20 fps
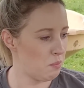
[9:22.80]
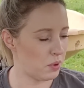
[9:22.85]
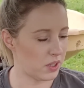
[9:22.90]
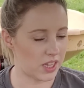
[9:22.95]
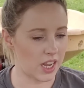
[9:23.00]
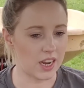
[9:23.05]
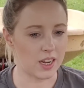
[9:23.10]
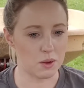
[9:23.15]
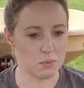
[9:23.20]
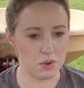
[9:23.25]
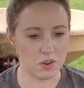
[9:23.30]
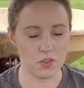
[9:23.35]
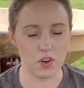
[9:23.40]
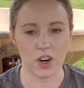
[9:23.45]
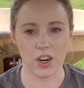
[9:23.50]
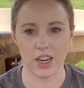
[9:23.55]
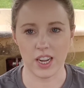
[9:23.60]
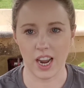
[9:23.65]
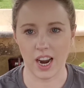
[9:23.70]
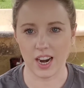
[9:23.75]
But that can be
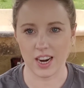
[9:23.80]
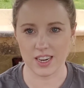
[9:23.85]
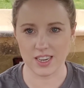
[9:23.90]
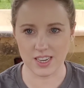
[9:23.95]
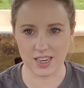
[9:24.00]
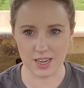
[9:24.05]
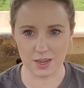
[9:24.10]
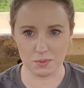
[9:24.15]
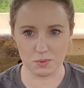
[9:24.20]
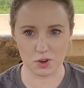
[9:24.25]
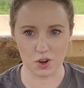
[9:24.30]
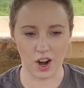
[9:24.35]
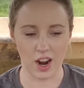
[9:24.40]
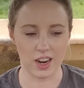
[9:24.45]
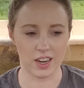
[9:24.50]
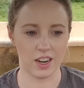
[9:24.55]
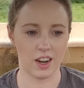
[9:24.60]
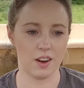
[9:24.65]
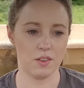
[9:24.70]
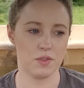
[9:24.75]
very hard to keep
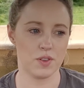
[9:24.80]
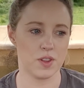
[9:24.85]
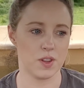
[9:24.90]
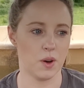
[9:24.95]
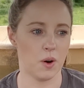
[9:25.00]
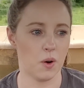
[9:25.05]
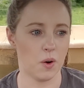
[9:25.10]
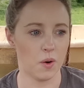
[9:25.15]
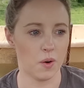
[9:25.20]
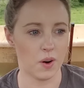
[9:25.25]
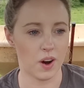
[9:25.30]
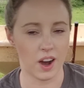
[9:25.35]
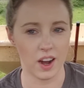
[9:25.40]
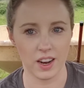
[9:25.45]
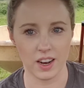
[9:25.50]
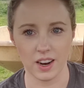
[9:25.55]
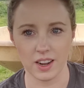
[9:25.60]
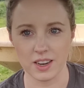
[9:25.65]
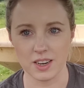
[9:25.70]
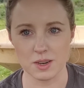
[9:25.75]
track of, so
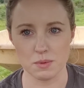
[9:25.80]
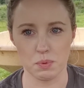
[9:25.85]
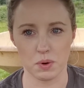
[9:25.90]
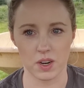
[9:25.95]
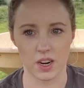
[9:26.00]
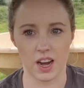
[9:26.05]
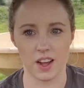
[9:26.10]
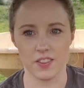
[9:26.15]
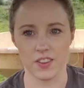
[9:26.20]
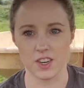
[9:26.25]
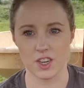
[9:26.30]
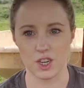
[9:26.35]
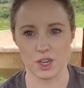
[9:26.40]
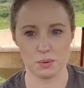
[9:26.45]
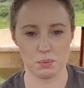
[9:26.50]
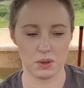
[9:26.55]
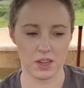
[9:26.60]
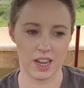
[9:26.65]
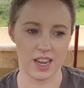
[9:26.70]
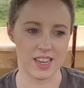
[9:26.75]
I like to put on the
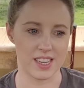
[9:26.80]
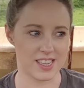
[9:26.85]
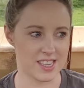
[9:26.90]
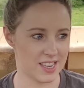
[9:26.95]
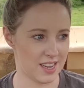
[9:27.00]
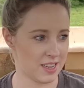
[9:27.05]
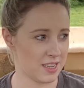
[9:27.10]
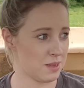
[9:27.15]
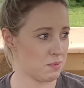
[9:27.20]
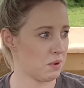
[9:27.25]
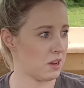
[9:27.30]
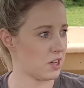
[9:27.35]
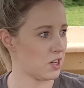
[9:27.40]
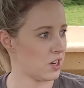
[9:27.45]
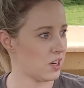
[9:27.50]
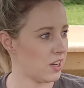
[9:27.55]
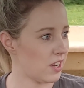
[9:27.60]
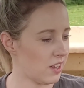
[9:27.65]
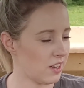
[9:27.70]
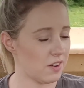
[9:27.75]
GPS,
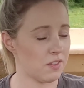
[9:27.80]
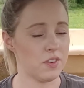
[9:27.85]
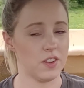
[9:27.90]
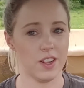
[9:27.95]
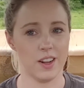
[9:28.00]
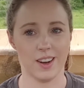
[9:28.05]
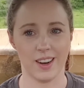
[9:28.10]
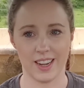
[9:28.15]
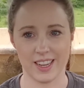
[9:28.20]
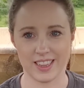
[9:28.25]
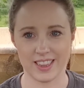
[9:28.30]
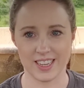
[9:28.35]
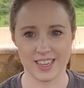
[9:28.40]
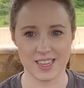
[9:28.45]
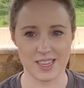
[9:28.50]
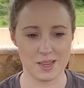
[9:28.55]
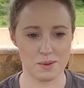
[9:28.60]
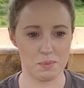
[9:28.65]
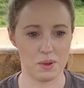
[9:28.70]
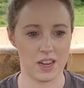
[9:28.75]
especially in a field like
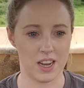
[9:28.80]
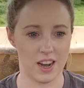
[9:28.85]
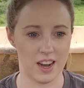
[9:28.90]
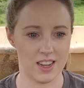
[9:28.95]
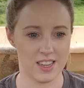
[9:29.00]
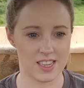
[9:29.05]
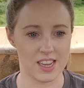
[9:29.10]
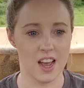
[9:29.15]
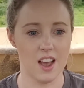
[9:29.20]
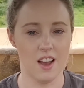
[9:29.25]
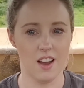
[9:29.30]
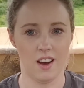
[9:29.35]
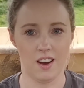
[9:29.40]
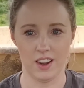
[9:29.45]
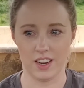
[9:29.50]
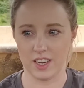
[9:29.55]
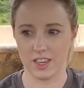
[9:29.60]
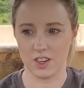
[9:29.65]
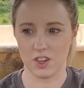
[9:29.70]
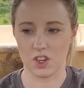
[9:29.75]
this, because
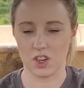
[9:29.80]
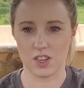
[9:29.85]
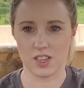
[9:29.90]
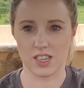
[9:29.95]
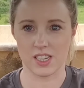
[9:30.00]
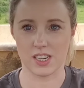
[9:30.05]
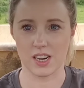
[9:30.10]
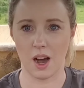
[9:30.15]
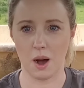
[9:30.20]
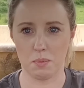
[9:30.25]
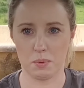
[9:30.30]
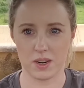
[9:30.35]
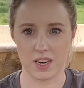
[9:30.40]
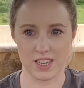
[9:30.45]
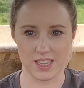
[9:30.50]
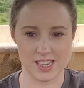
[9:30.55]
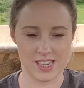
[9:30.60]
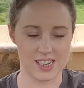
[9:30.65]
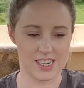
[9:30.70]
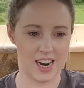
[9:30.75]
I can just stop it
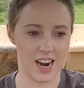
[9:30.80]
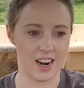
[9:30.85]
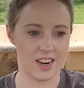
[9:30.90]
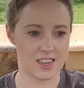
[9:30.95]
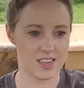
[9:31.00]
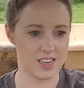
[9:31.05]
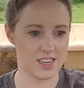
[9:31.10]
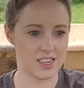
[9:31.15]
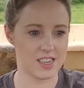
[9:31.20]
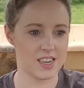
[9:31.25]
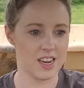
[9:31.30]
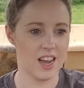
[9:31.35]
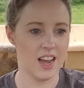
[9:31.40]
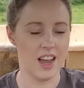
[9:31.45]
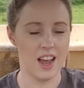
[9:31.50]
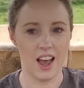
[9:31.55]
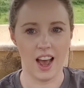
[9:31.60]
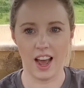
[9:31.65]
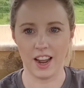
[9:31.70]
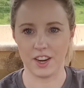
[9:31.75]
and start it,
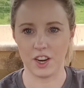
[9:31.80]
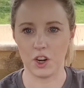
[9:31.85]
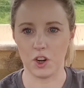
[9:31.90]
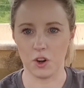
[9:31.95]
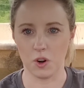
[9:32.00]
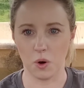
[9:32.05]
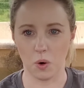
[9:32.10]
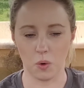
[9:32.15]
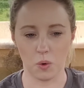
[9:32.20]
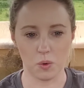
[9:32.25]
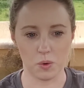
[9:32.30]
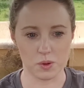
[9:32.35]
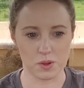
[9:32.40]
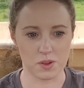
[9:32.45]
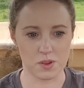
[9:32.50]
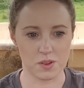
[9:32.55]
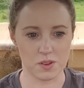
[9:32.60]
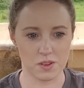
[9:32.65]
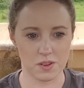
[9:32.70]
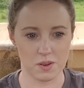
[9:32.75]
and it
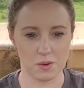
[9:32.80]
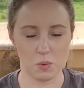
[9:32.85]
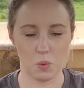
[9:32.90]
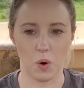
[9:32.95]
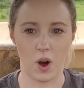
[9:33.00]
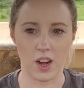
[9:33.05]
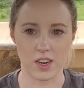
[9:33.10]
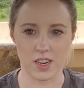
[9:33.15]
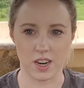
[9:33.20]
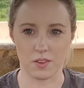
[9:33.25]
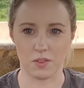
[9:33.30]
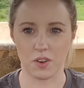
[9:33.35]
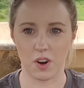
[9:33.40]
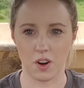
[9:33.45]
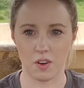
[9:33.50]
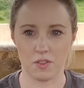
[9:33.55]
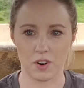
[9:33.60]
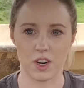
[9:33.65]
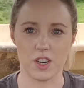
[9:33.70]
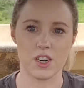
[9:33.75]
knows what I've
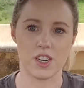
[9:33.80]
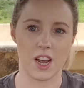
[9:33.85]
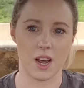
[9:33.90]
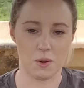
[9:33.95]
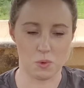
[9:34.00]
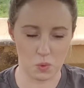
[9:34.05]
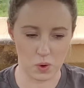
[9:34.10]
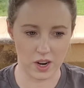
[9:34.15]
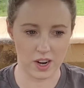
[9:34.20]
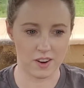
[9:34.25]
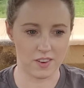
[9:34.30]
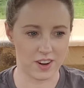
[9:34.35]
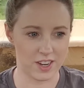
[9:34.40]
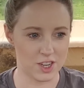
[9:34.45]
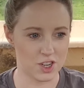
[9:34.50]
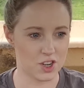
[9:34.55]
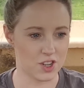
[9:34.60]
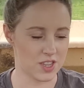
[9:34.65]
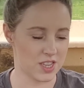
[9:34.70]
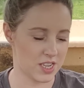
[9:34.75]
covered and where
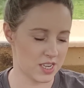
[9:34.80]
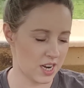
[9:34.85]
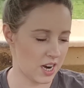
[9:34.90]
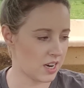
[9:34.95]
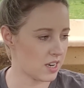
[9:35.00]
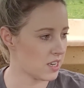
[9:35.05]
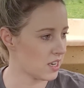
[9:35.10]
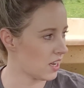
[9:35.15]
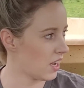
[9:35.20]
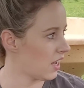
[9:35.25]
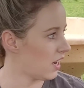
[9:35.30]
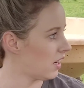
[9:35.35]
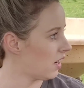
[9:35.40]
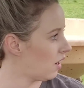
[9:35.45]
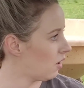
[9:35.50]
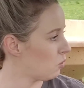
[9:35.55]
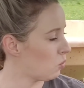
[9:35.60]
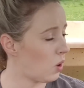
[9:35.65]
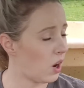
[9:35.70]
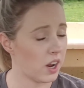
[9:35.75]
I should start again
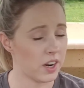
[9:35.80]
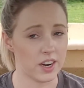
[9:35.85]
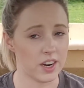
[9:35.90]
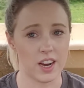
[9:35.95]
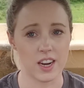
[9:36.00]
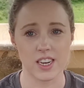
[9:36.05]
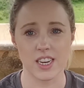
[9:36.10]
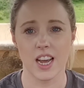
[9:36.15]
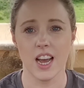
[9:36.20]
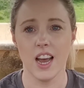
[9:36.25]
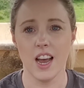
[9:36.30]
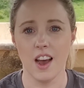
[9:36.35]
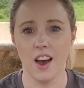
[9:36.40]
and whatnot.